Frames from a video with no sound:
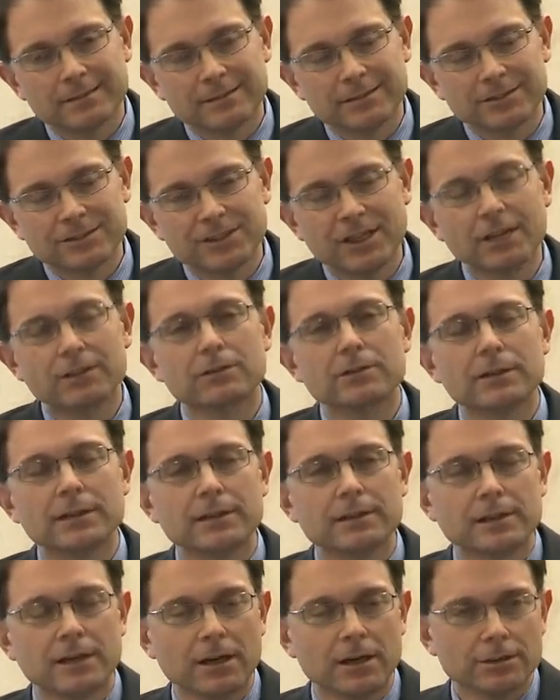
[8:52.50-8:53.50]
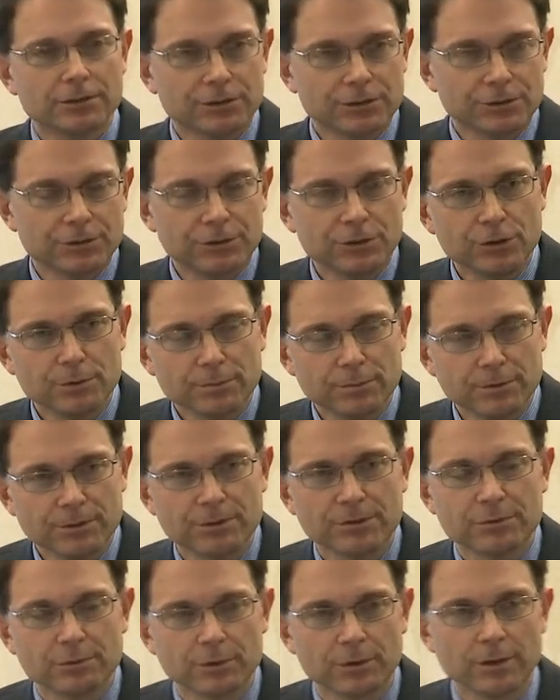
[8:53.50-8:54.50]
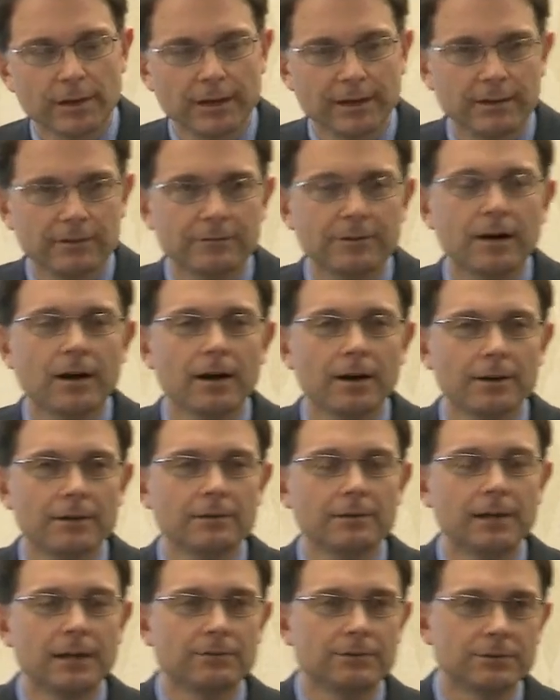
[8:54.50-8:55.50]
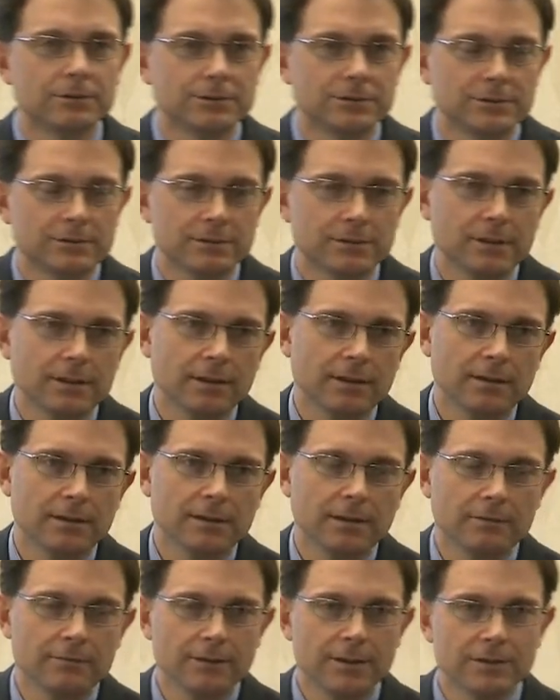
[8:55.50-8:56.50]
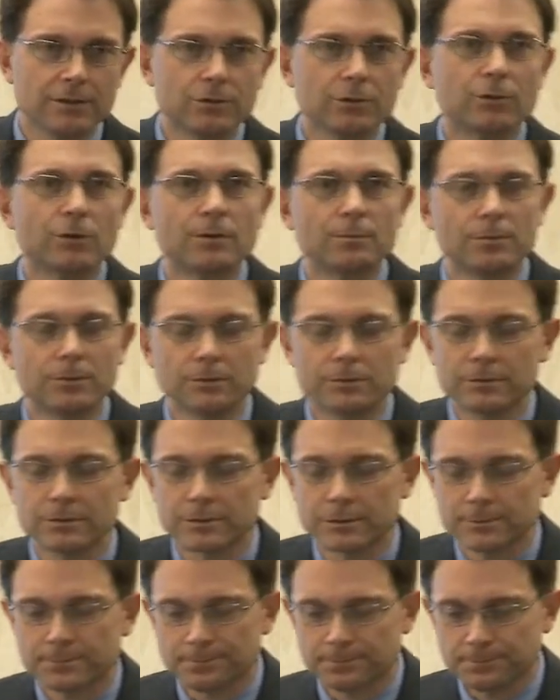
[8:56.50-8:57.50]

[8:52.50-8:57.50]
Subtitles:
generally larger tumors will have higher levels of these hormones.